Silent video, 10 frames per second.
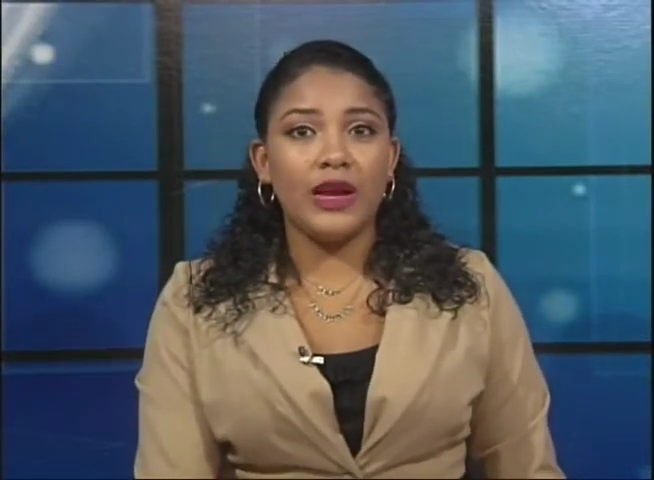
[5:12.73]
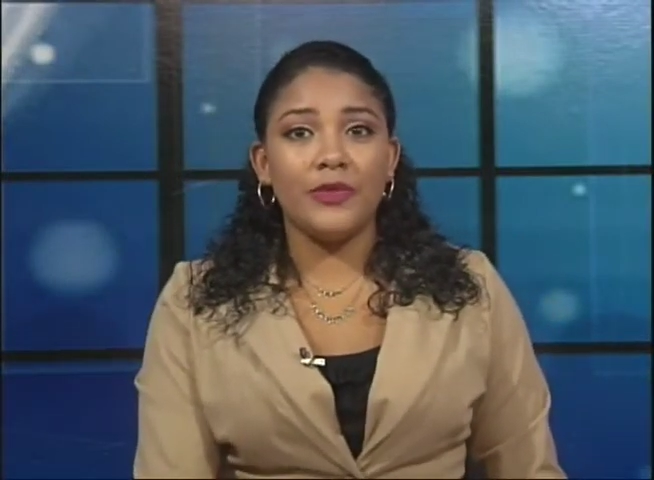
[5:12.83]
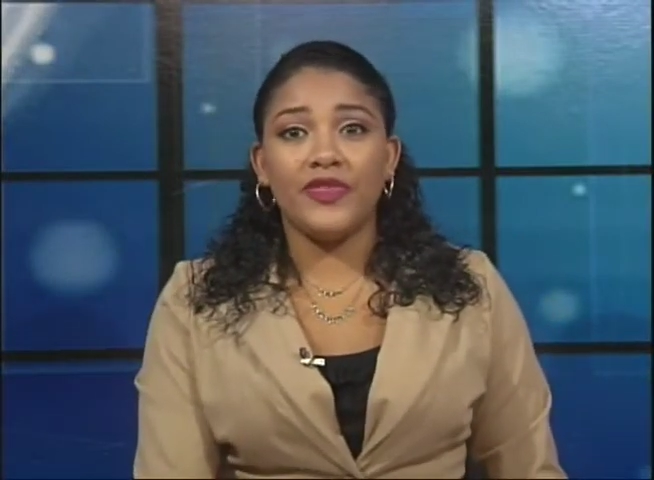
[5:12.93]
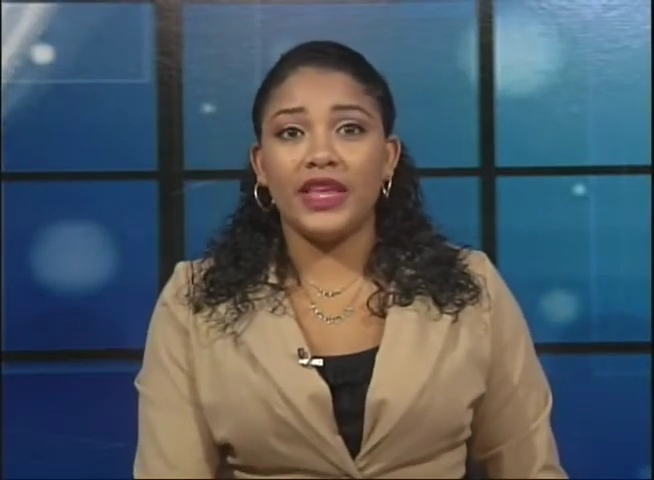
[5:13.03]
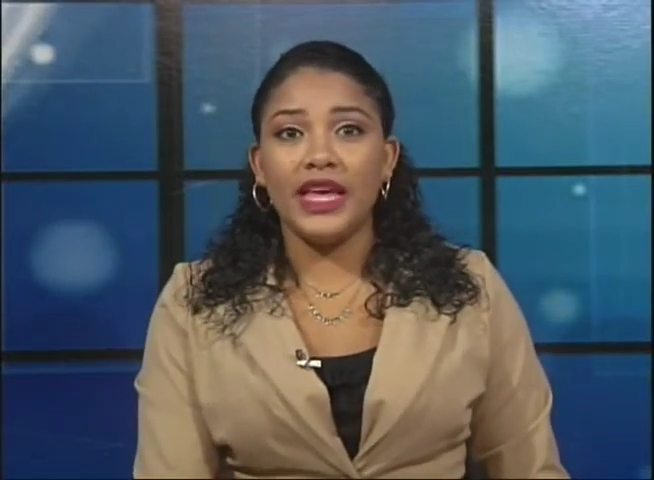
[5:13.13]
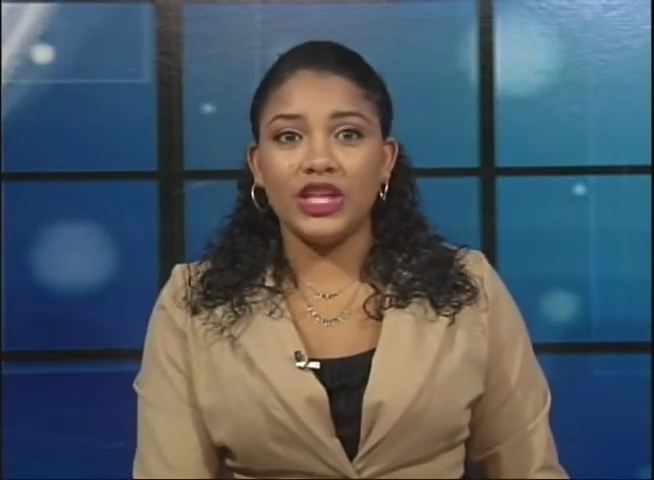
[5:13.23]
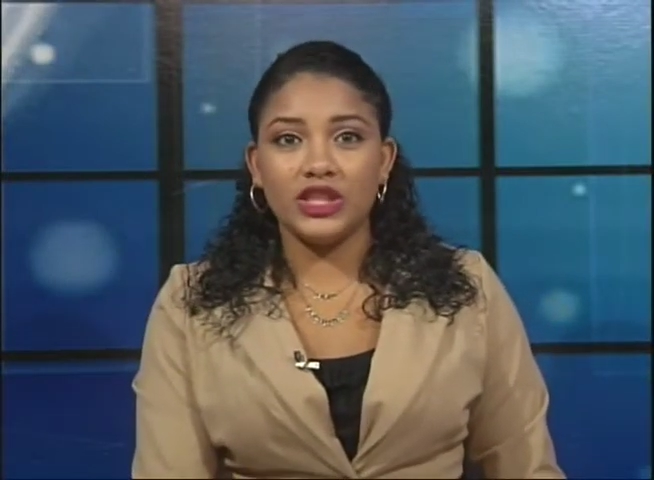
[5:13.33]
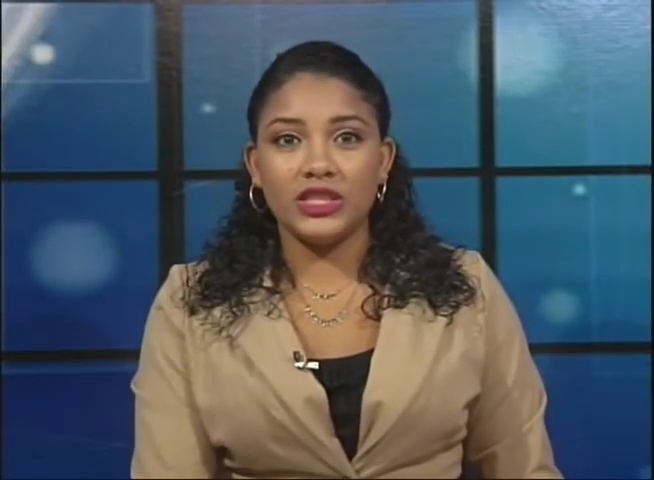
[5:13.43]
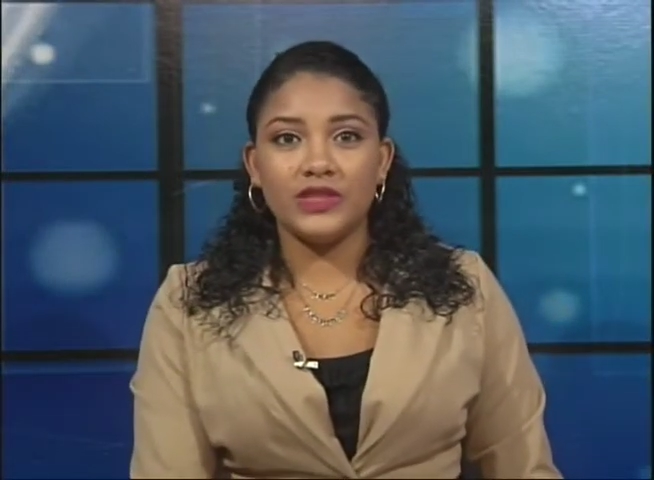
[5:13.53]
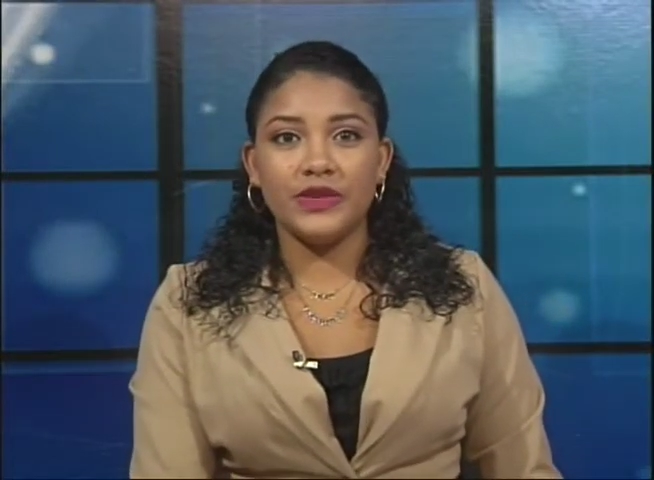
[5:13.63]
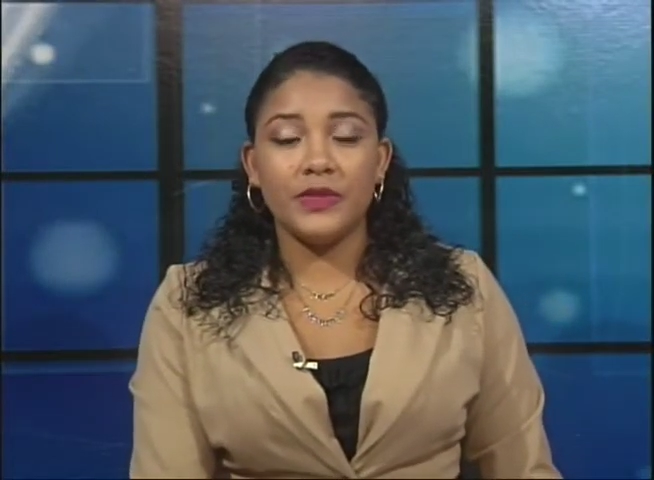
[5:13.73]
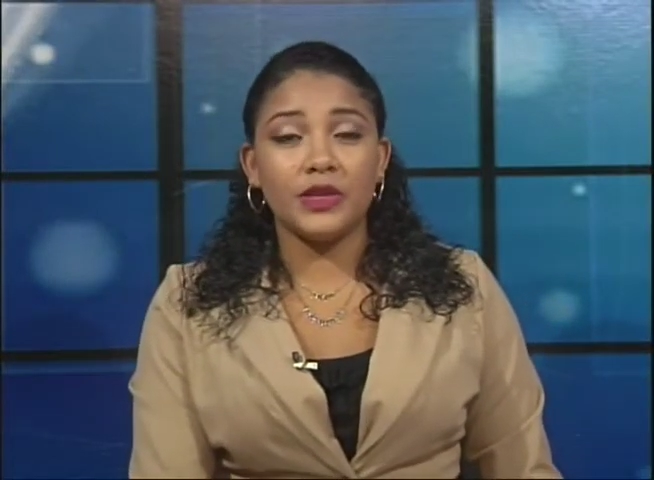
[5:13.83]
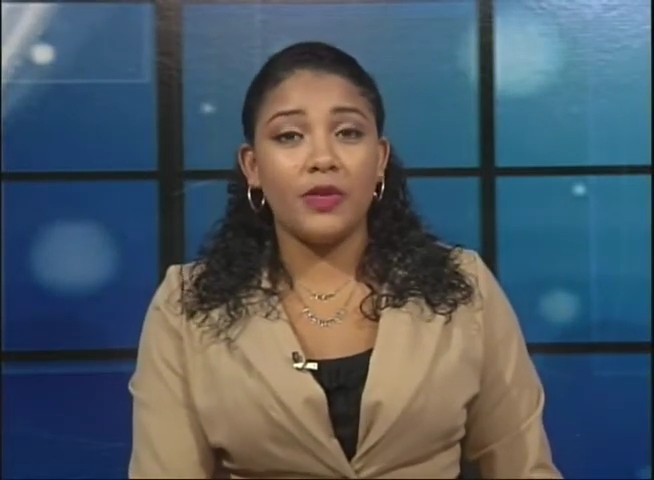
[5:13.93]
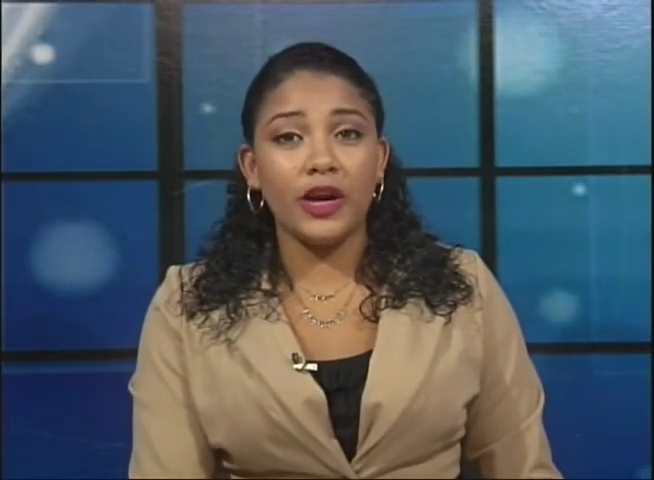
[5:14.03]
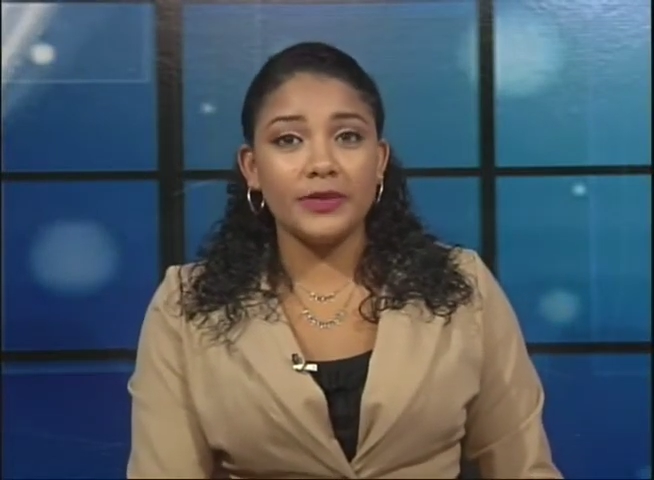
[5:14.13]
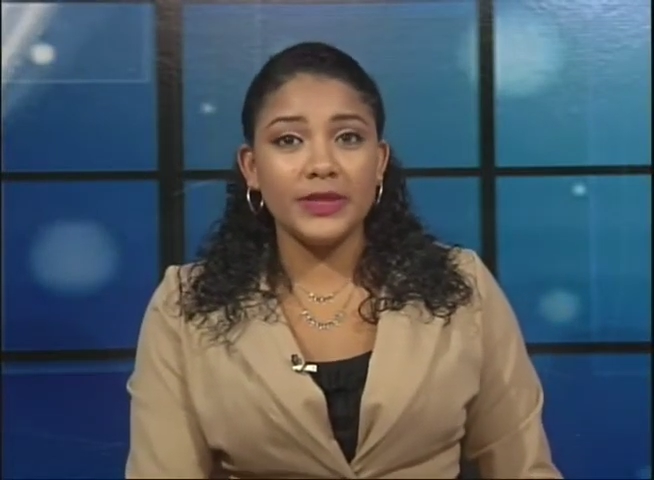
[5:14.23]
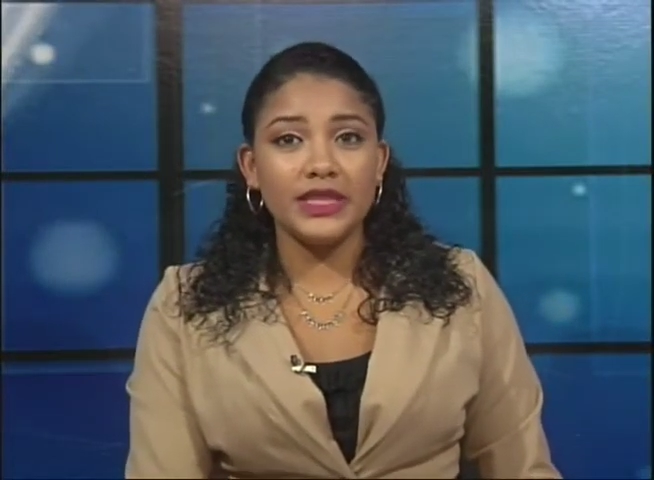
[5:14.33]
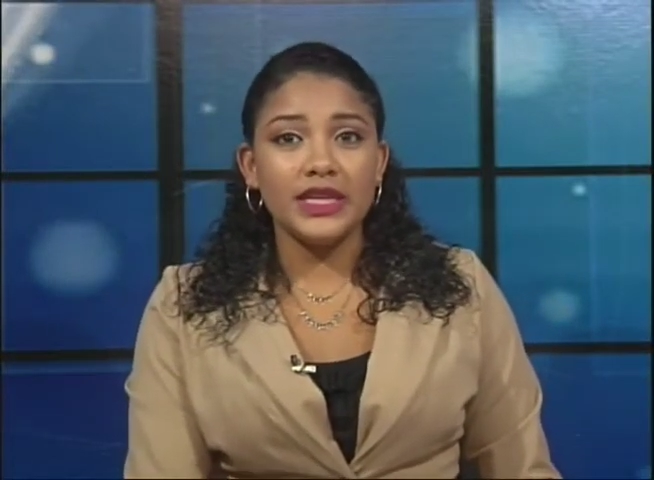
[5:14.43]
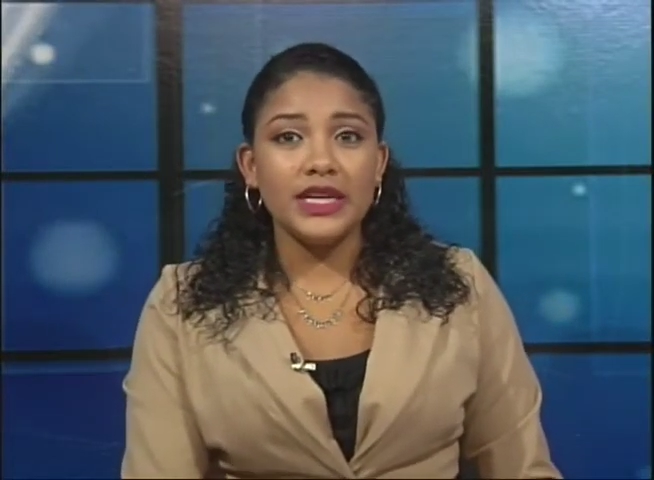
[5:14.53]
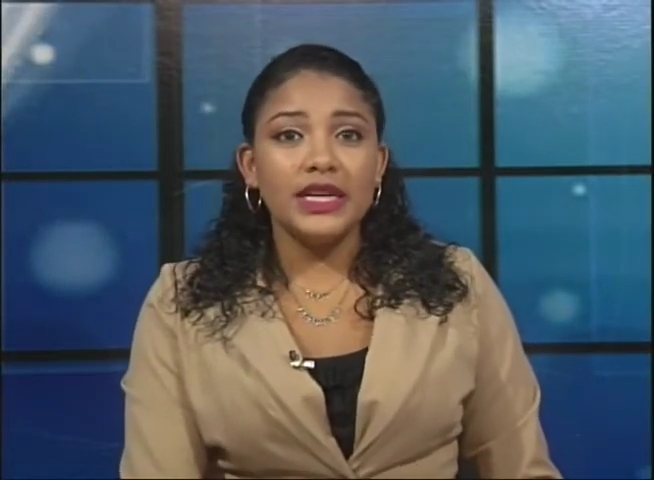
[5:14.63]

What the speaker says: ramifications from the department,